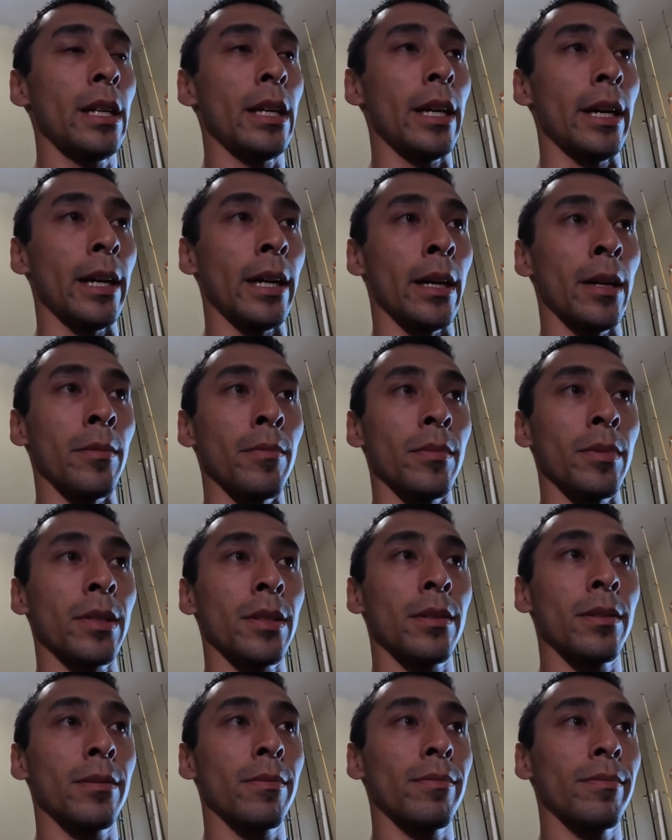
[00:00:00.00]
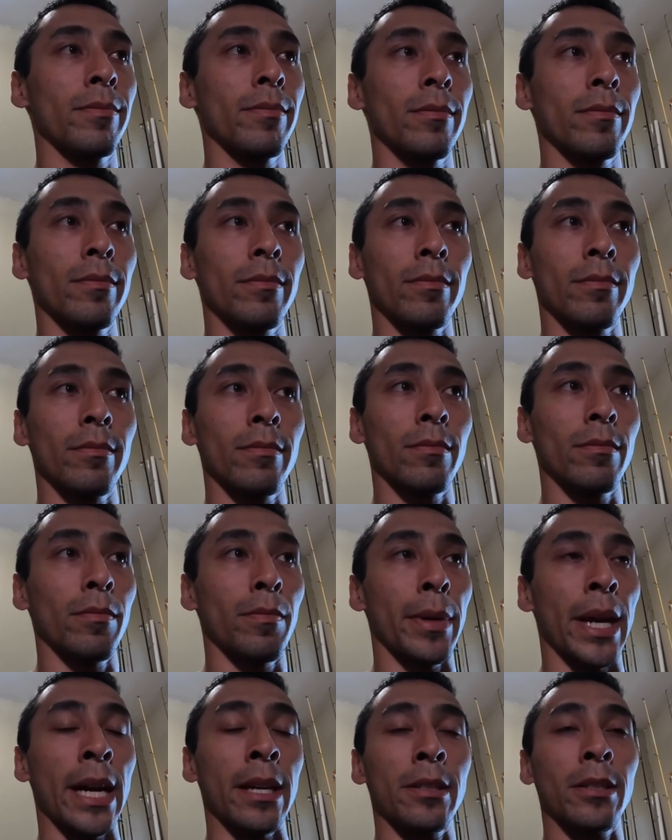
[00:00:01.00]
Basket
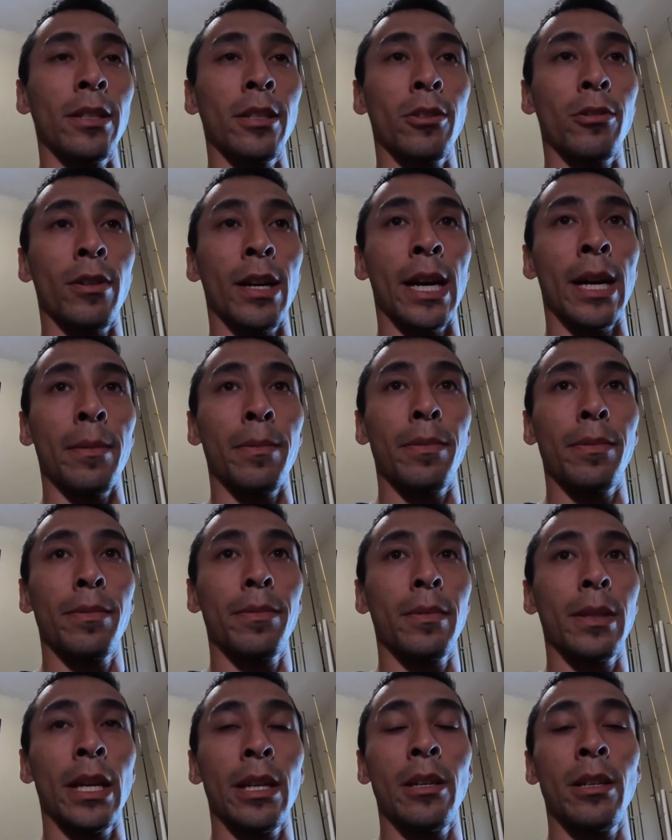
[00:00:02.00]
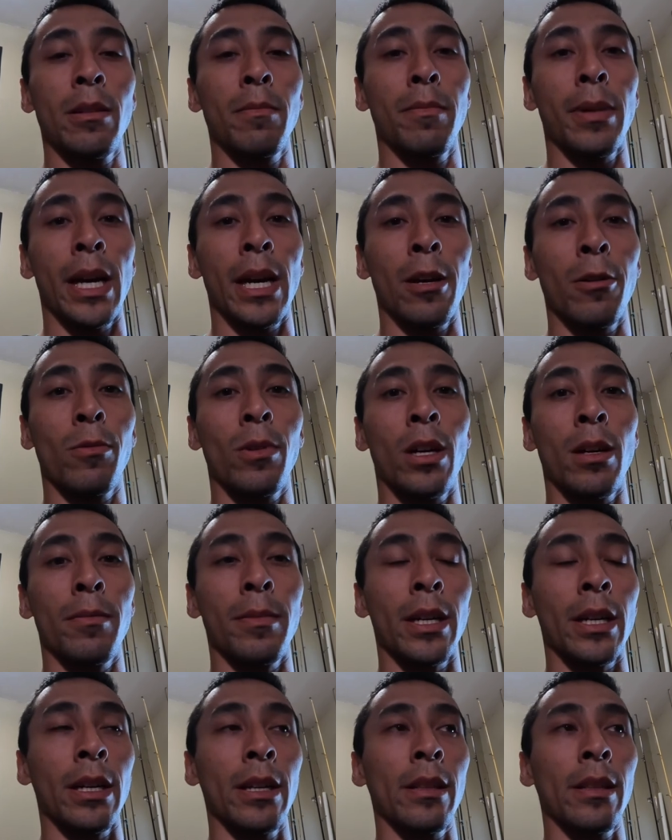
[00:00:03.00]
trap that you can buy at Walmart.